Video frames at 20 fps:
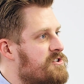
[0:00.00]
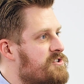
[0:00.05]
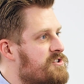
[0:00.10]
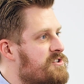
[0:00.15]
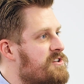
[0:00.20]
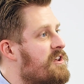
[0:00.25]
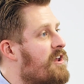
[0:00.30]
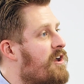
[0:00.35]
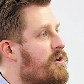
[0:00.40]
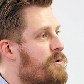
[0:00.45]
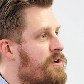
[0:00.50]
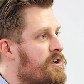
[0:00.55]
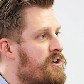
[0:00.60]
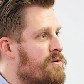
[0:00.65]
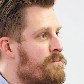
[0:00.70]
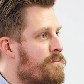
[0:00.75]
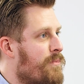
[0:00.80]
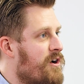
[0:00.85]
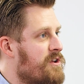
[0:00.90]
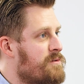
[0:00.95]
CO and
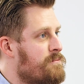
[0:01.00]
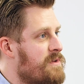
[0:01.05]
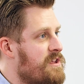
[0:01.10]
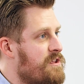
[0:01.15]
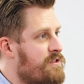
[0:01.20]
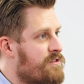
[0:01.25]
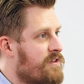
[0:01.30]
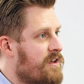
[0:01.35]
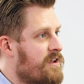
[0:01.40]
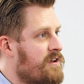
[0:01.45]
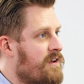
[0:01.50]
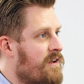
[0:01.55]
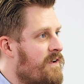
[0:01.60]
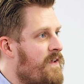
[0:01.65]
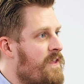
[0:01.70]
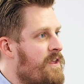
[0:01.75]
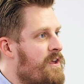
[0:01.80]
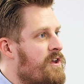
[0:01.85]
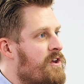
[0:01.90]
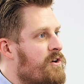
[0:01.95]
combined methane
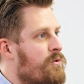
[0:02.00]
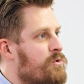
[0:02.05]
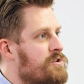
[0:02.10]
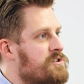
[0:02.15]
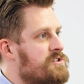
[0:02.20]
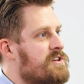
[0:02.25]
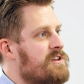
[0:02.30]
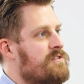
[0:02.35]
which